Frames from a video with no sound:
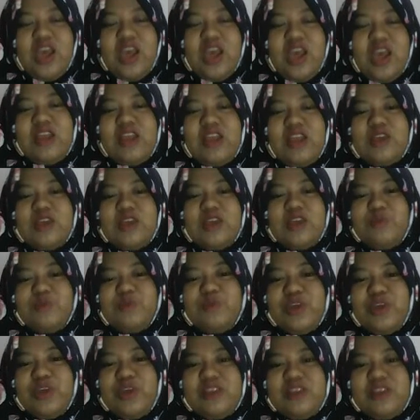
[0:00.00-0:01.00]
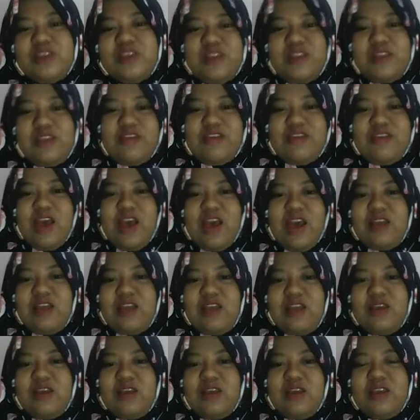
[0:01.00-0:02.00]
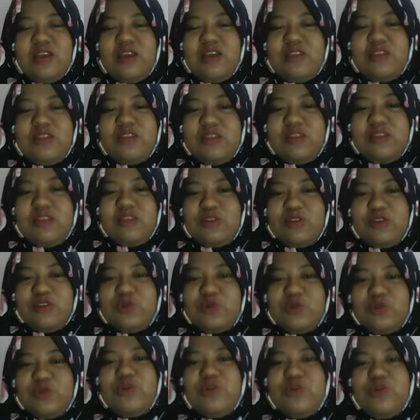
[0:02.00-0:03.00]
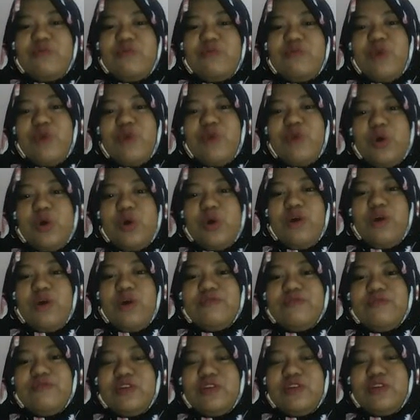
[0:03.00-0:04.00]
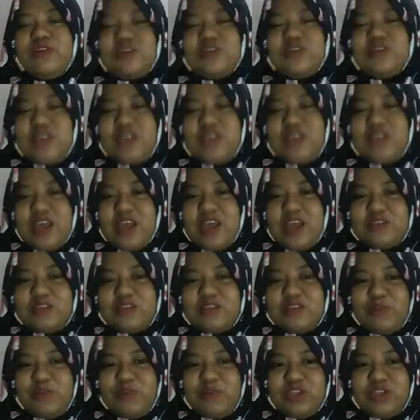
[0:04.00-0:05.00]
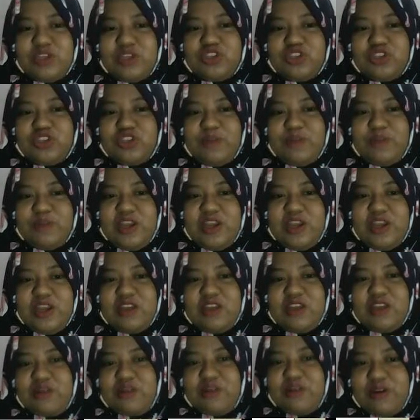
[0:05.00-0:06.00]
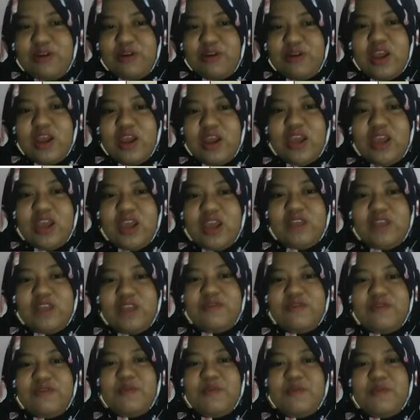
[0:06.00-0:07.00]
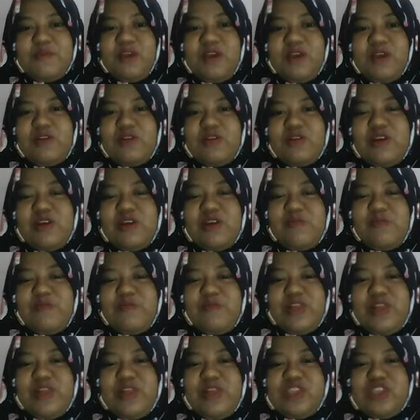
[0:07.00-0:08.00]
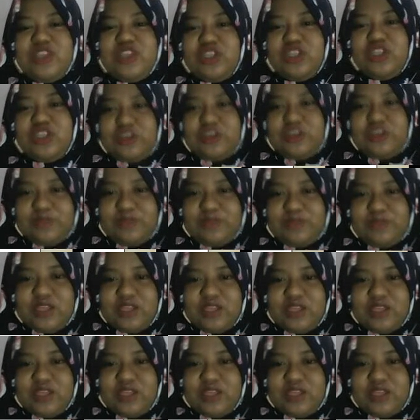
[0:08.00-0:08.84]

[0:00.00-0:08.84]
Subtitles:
and has pointed that to the role of noticing as a potential mediator in the feedback learning relationships.